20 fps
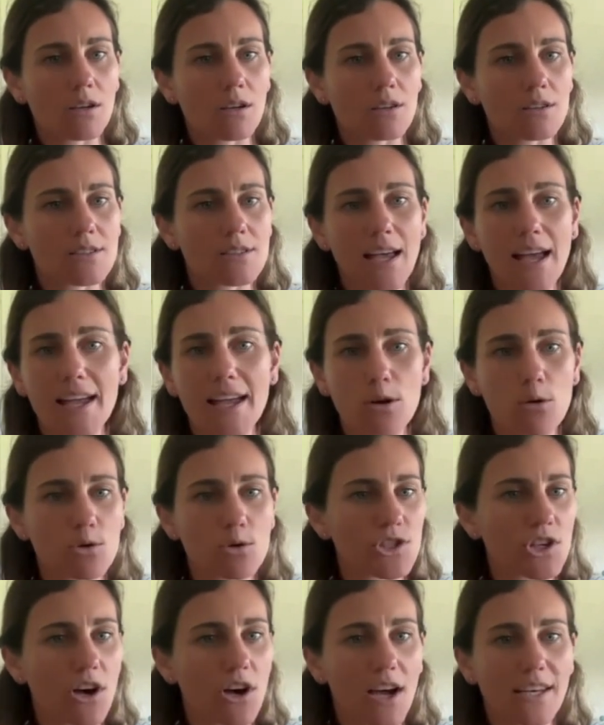say or
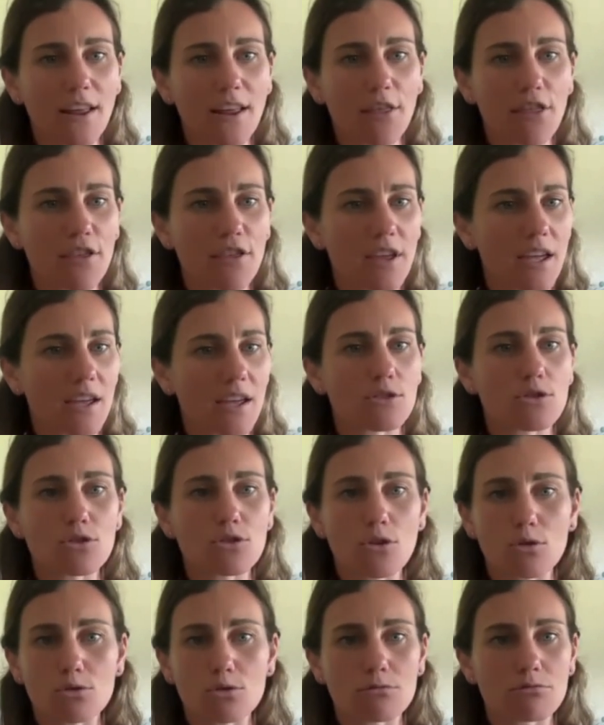sign a thing, do
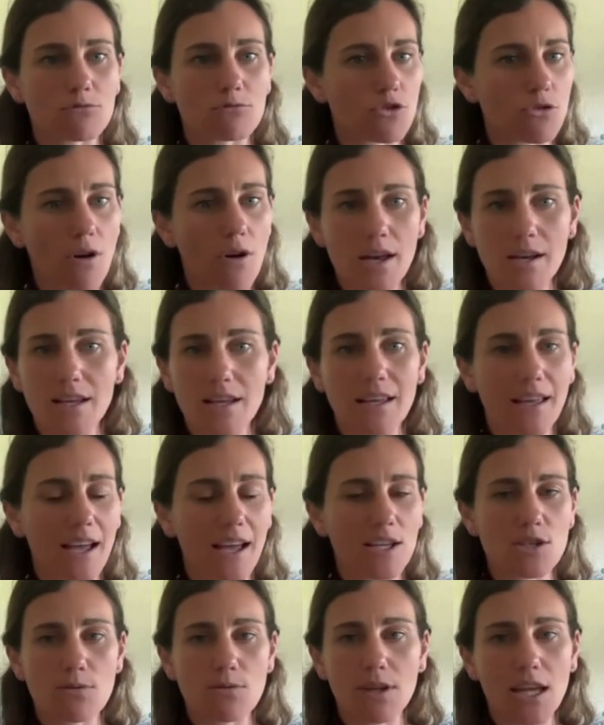not try to
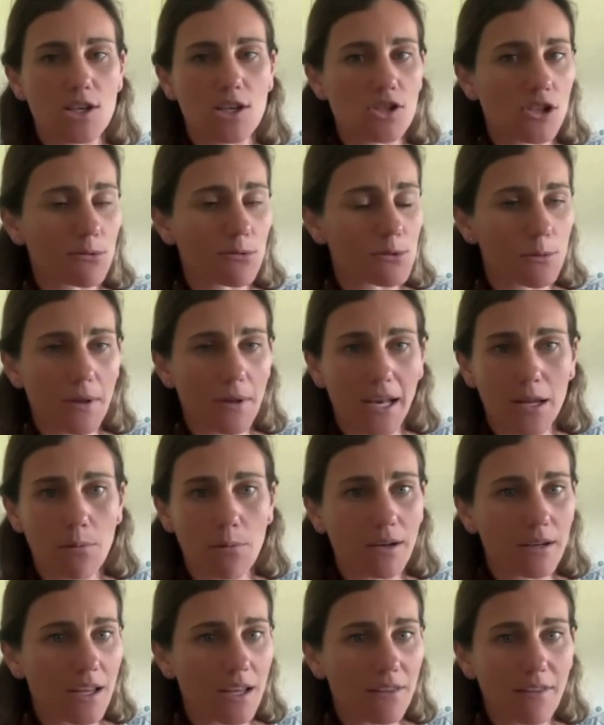engage in relationships with
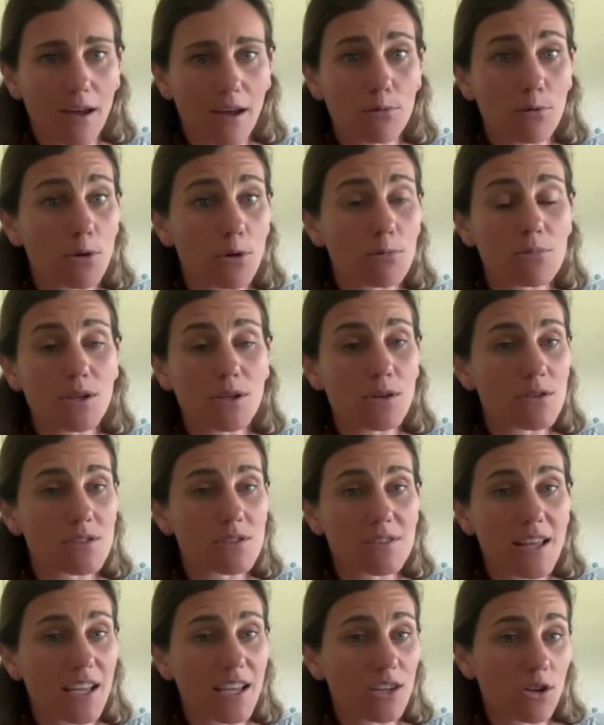anyone in that room because
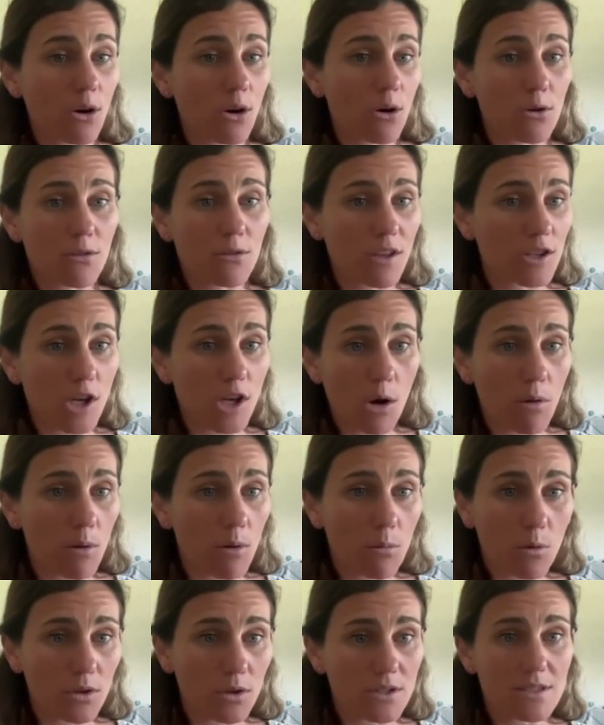they know that no
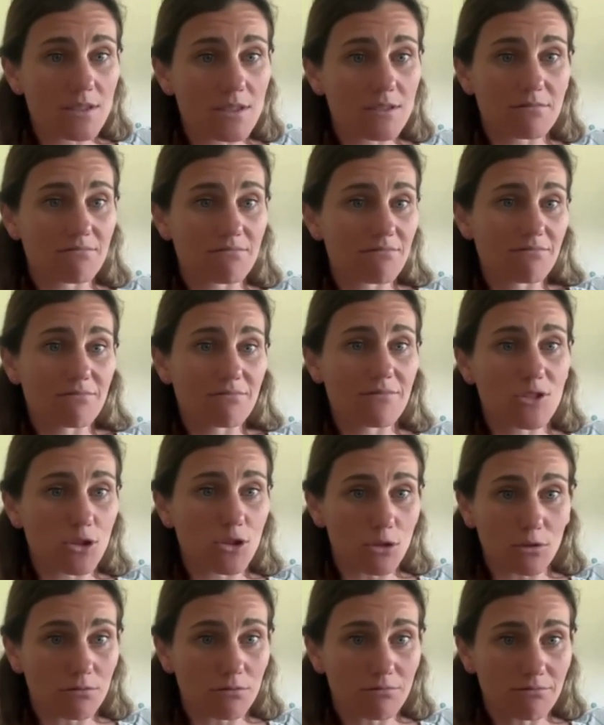one wants
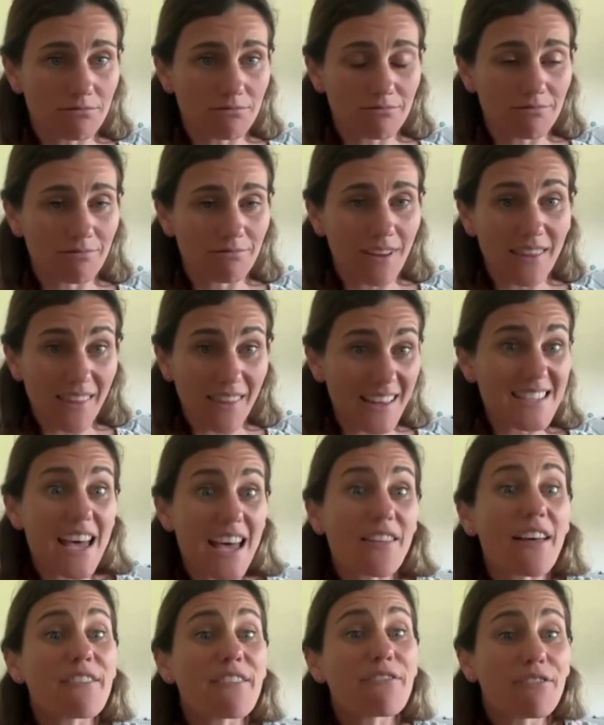to. And that's how
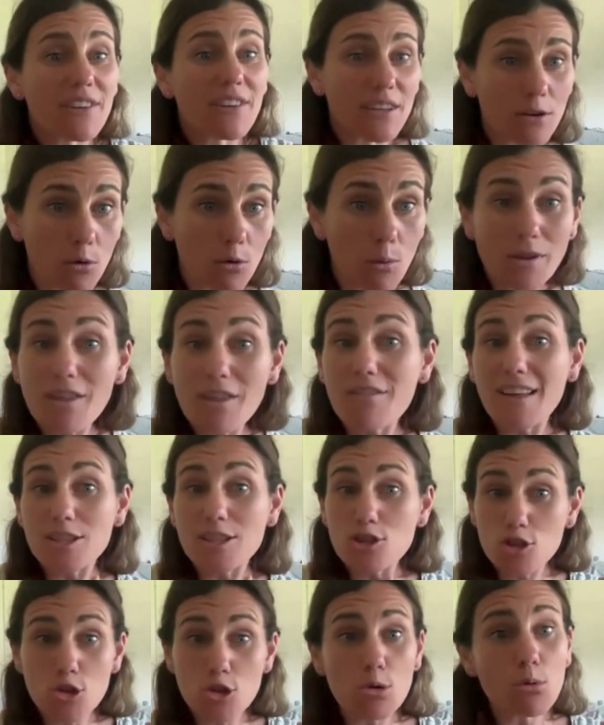they feel, whether
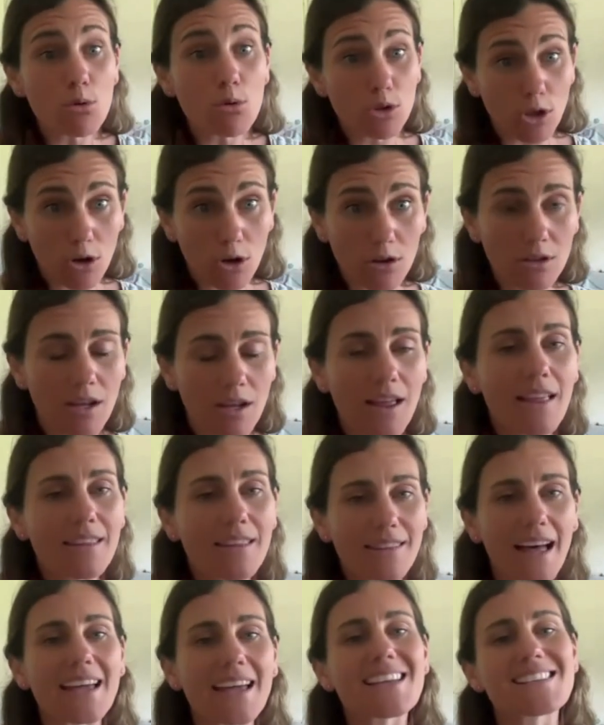that's true or not.
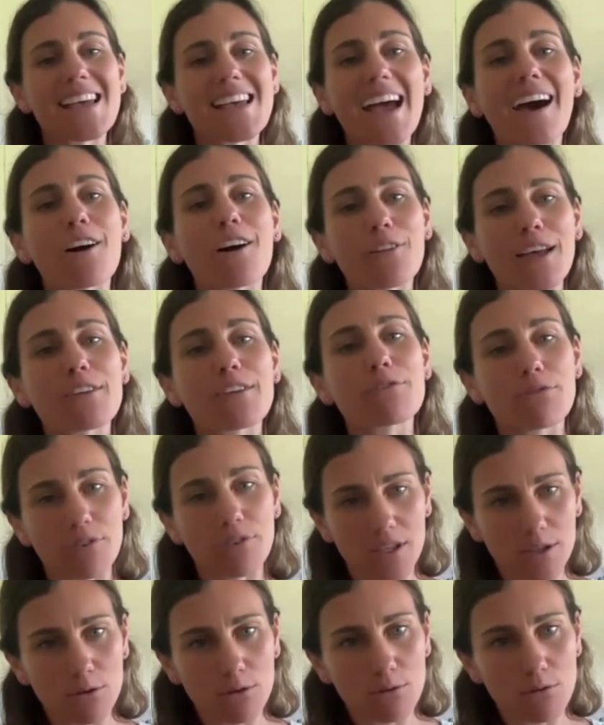That is how they
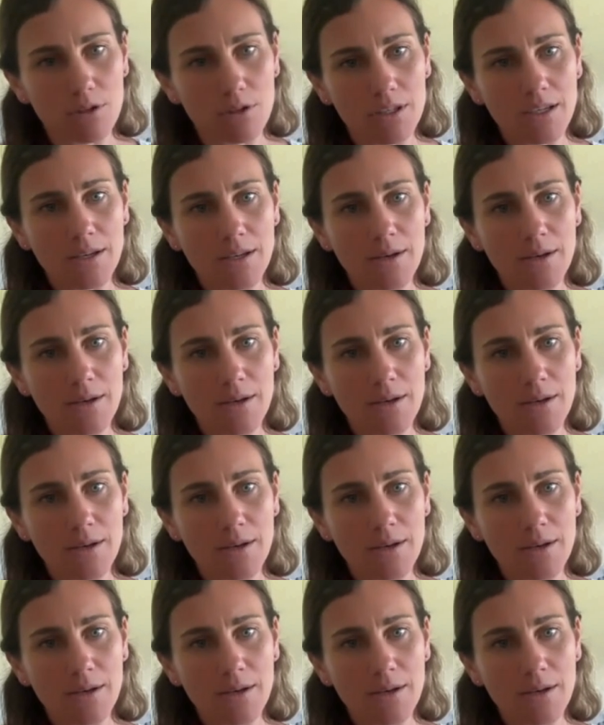feel.